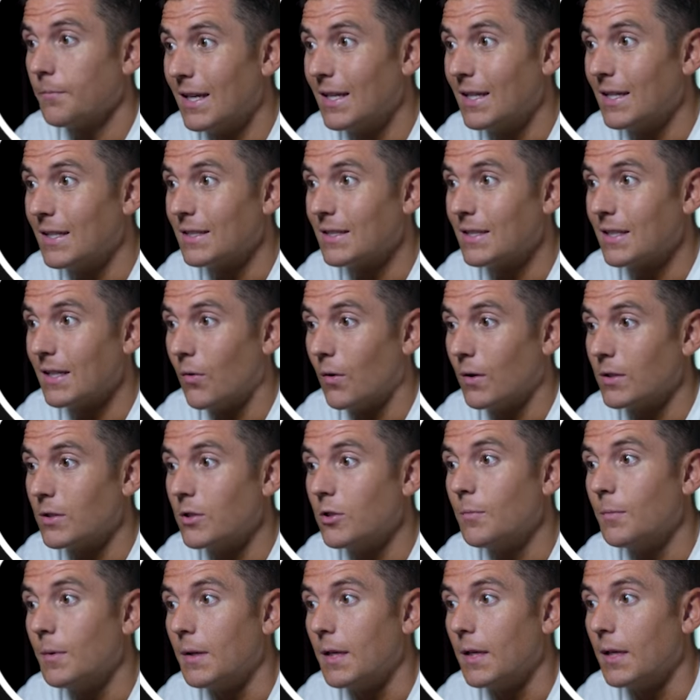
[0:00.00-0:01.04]
is going
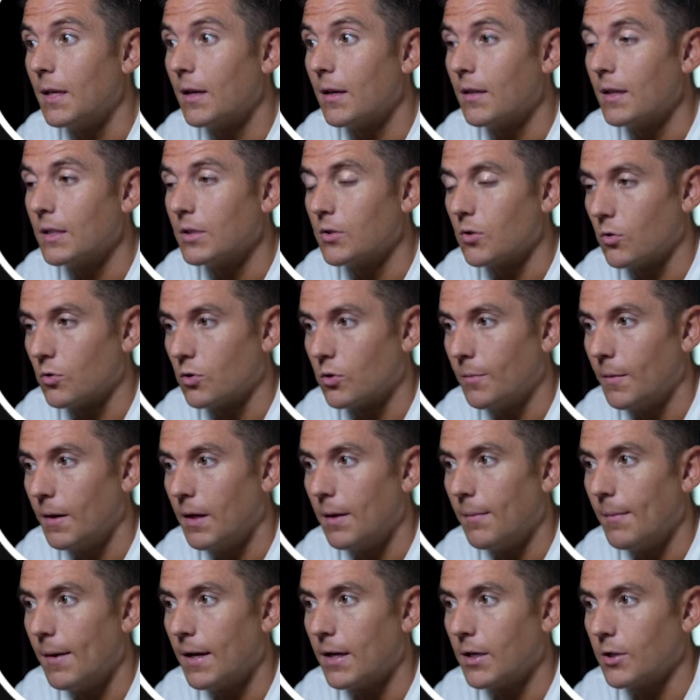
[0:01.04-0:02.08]
to be the social
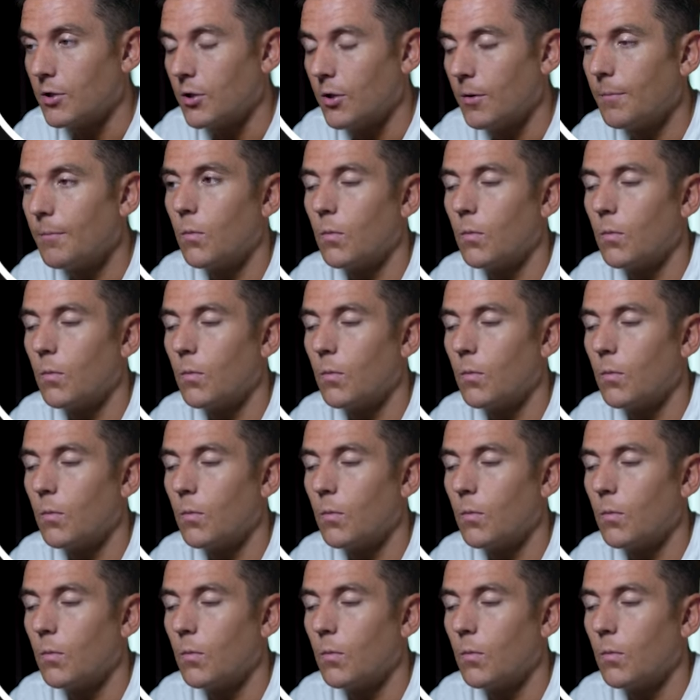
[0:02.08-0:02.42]
media manager,